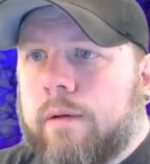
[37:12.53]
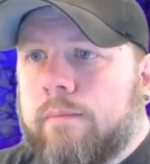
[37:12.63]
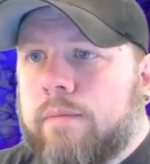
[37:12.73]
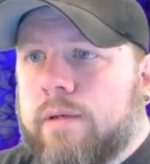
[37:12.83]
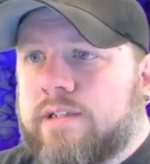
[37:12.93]

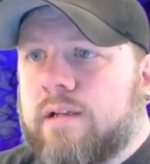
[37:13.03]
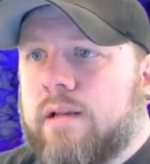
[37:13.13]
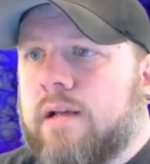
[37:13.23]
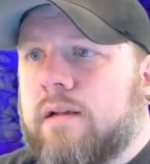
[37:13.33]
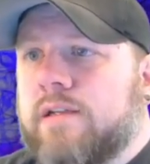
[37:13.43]
but it's a
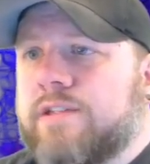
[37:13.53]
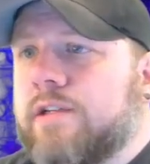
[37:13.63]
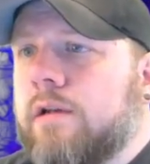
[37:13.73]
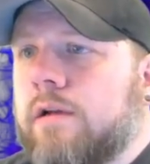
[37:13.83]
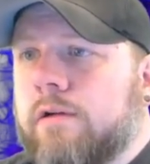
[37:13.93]
lot less
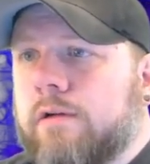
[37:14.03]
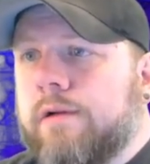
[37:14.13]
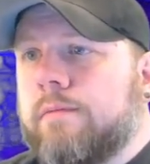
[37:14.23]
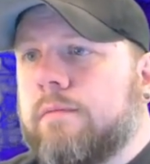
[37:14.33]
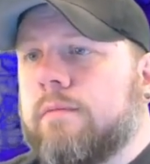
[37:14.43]

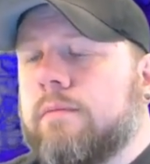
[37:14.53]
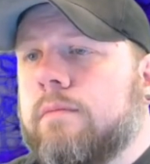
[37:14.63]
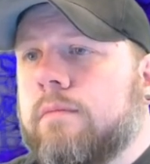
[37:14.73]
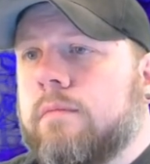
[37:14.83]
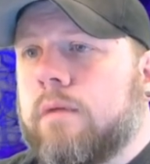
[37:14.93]
cluttery.
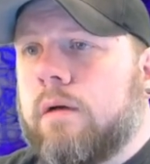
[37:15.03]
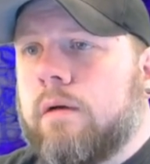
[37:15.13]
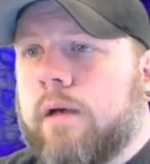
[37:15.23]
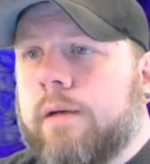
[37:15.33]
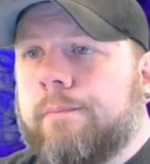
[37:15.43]

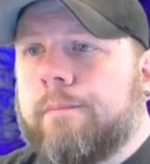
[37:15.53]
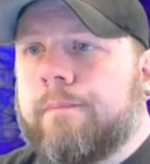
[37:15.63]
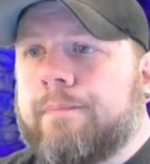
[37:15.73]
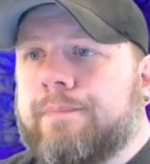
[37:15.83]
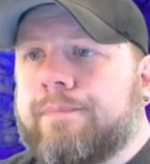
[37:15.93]
Okay?
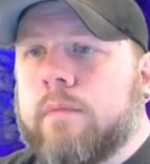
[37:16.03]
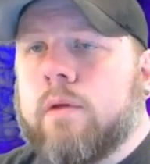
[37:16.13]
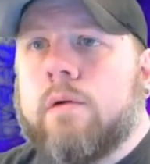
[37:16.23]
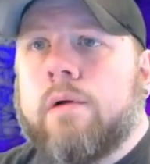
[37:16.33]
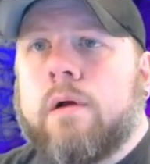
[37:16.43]

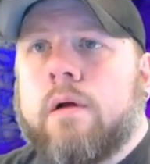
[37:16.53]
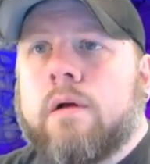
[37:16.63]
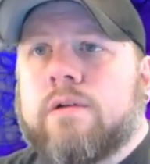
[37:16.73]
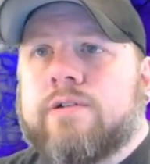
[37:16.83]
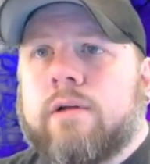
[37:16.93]

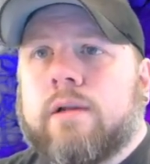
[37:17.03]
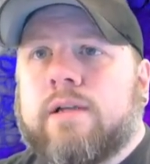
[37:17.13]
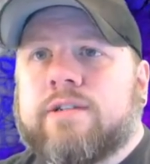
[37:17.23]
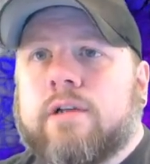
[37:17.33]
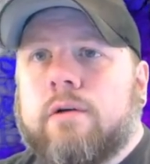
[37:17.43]
So
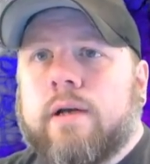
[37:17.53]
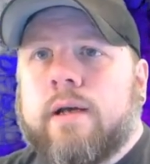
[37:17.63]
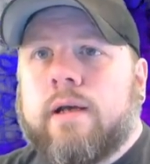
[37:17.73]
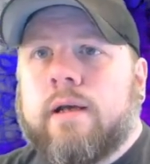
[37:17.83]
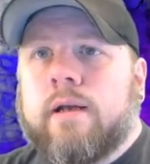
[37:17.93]
let's go
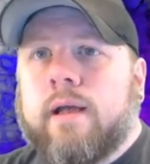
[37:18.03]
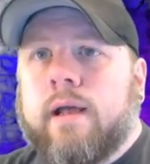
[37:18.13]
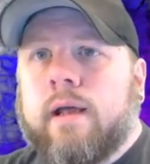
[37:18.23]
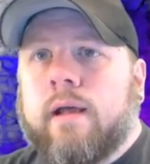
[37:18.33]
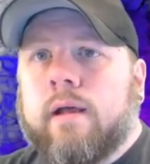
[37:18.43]
ahead
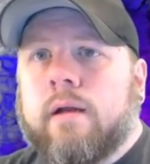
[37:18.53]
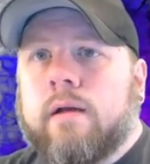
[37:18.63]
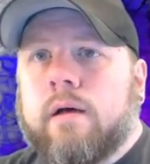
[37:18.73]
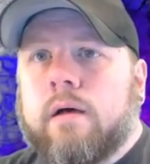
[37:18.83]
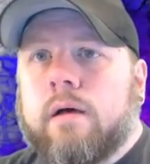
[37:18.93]

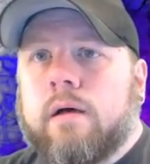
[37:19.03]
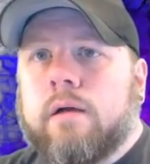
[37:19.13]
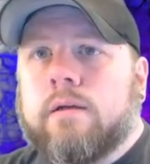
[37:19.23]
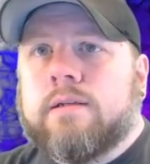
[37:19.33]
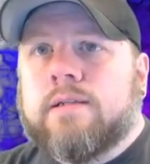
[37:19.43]
and
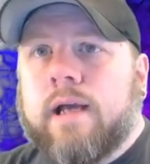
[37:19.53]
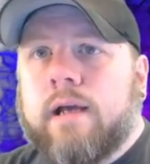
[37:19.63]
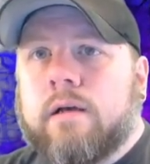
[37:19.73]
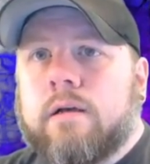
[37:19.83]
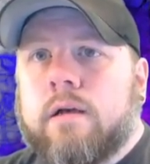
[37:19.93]

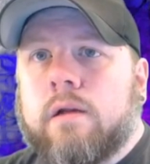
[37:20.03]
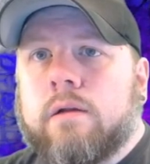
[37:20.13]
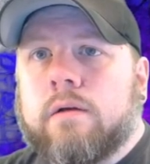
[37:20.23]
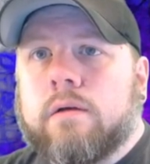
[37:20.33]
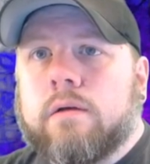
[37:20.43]
take
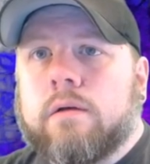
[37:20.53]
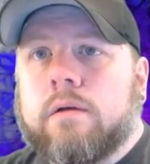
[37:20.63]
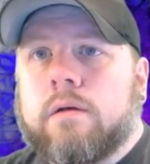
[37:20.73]
another